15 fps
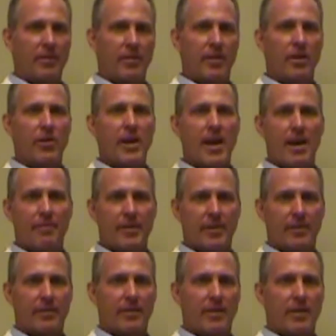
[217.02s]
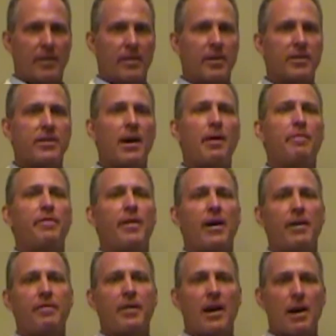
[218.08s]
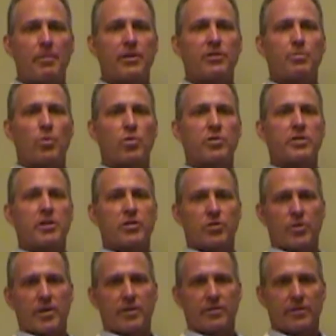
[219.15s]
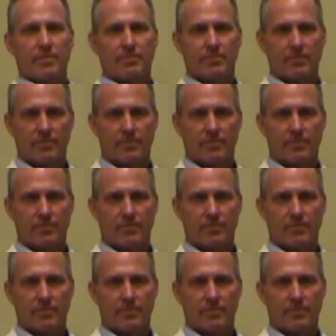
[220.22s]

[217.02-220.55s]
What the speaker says: There you have it, the top 5 common sports injuries.